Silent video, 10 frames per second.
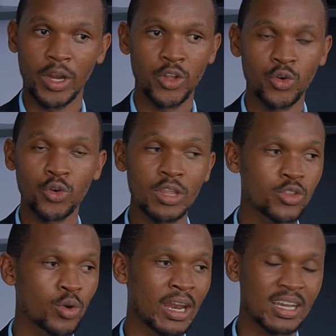When you know
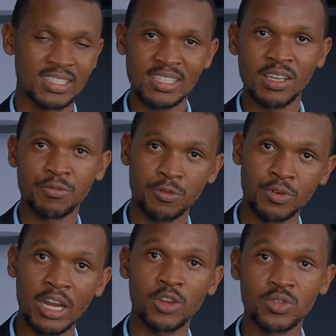that you can access some
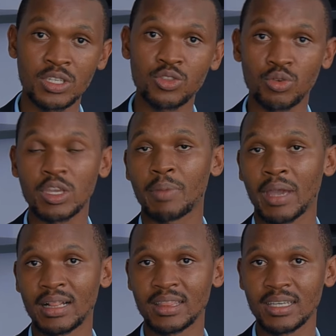food and use it to keep
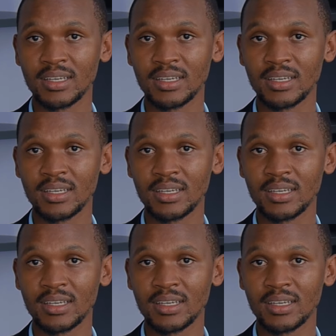healthy,